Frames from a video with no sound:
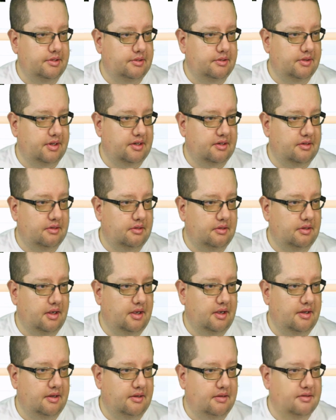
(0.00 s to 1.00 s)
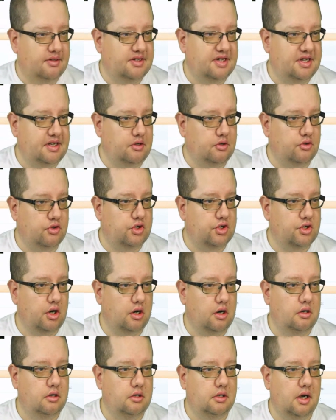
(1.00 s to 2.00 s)
can see your
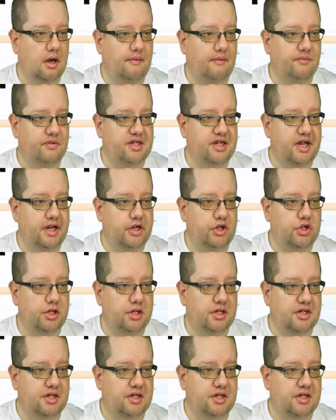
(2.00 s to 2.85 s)
start conversations,